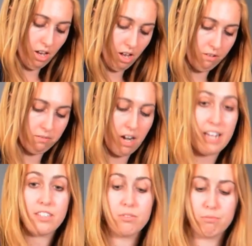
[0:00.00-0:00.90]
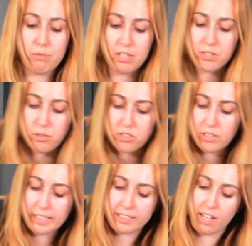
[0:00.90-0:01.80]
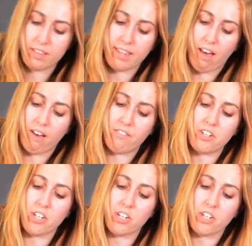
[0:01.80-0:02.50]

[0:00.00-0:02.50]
All right, so as soon as you get these out of the oven,